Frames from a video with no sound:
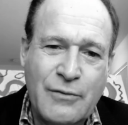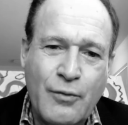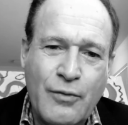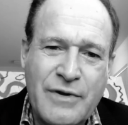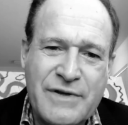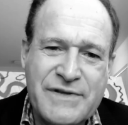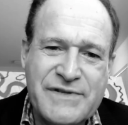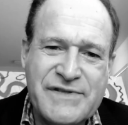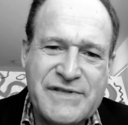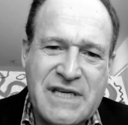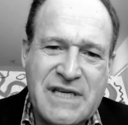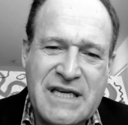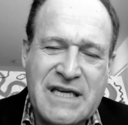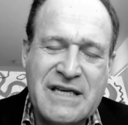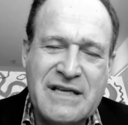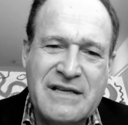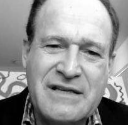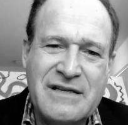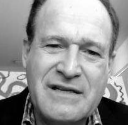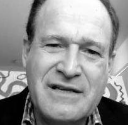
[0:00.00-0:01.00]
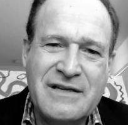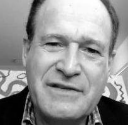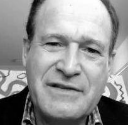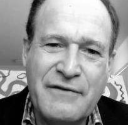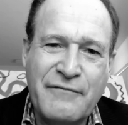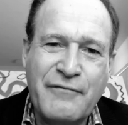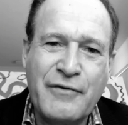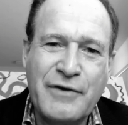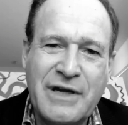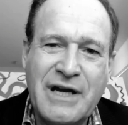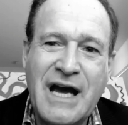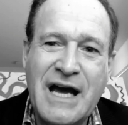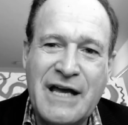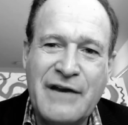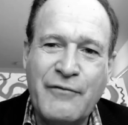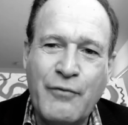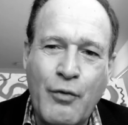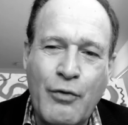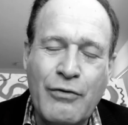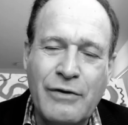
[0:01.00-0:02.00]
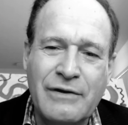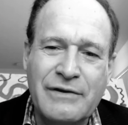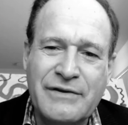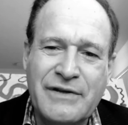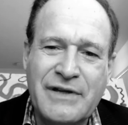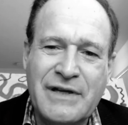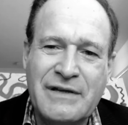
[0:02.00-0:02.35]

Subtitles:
was in a different kind of world